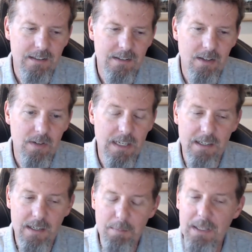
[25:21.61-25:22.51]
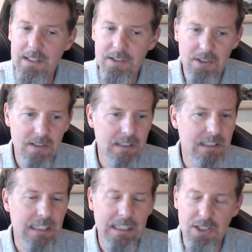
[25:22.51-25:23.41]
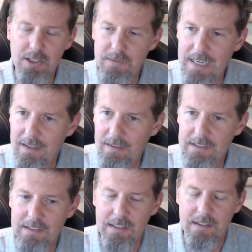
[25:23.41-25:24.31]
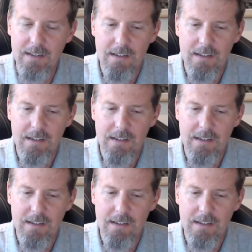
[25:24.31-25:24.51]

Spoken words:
so it ended up, I think, just it's a collection of talent that